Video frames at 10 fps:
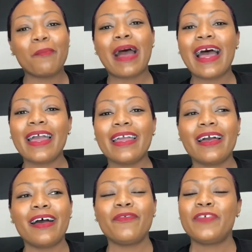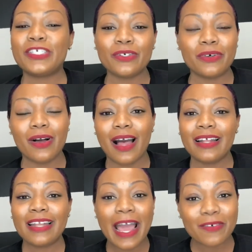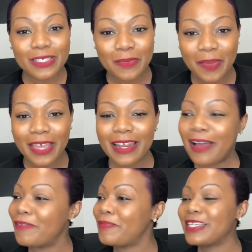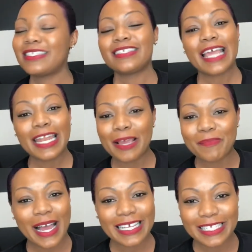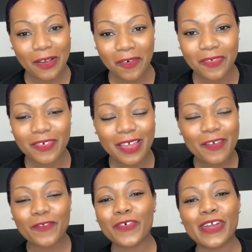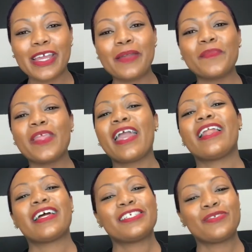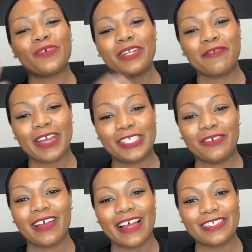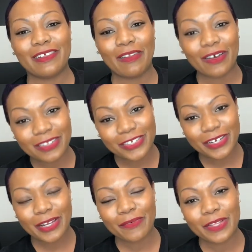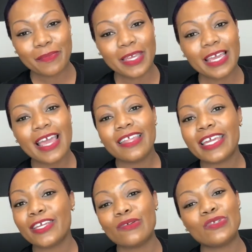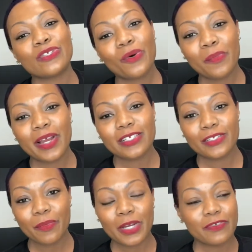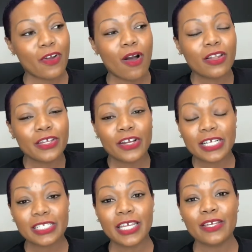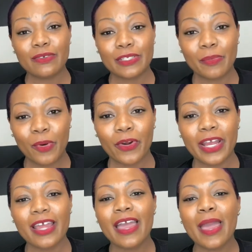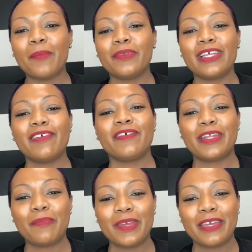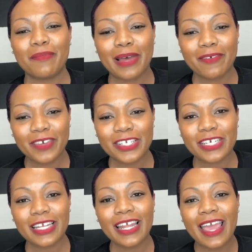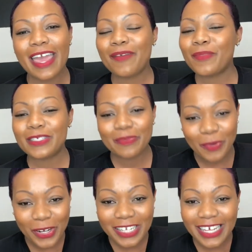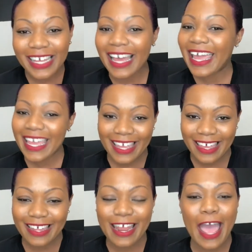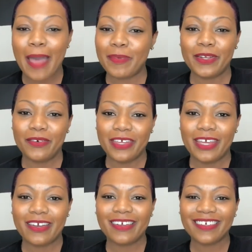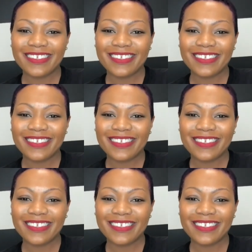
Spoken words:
my official announcement of me setting myself free. And I just want to invite you guys along the journey with me. Thank you so much for all of your continued support and believing in me and my vision. And most importantly, again, Happy New Year.